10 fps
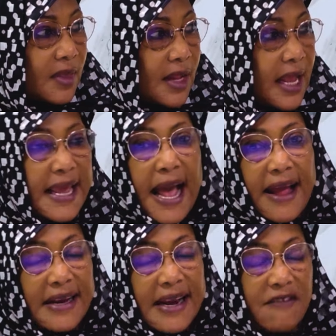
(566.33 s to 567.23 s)
He
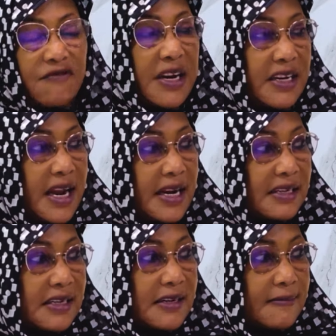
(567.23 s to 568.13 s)
had never denied
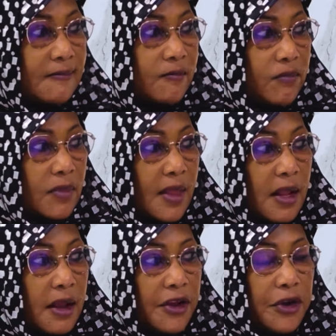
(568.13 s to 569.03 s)
it,
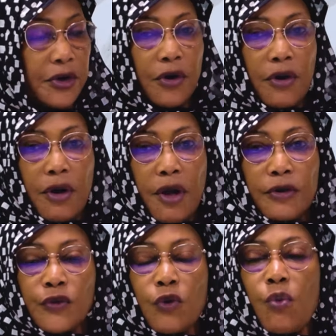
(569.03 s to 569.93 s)
you know.
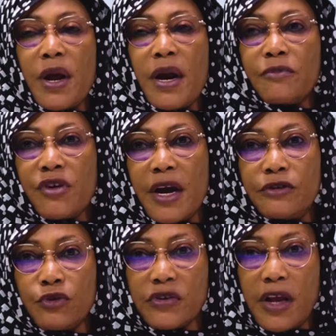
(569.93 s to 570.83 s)
So what I'm
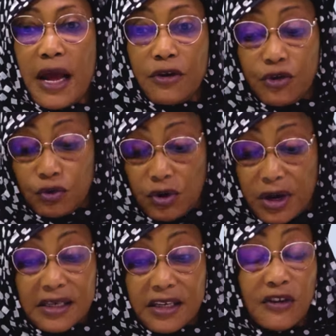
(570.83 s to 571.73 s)
trying to say, and you look
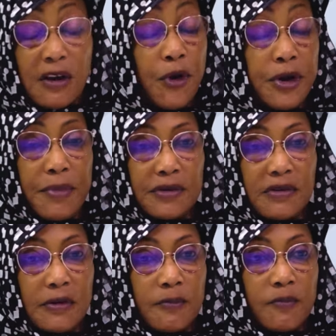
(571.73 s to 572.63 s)
at his
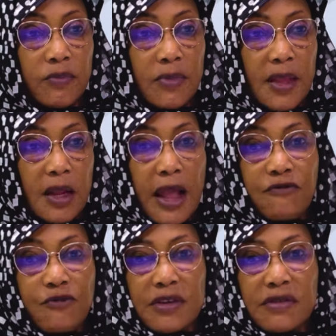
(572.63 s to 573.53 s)
appointments,
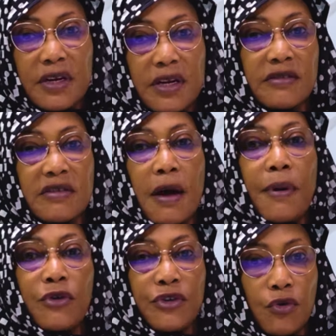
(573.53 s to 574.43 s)
everything is
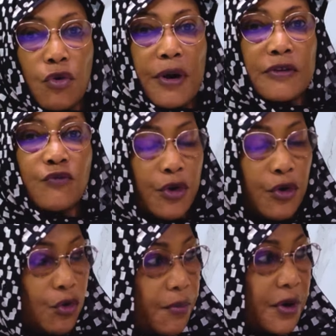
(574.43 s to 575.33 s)
about Yorubas for
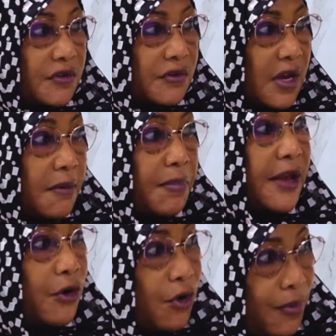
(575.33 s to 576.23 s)
Yorubas and by
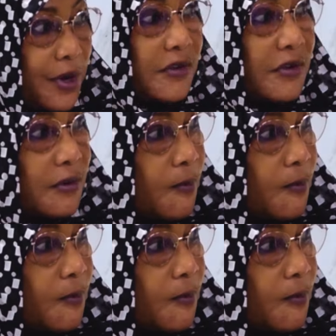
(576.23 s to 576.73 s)
Yorubas.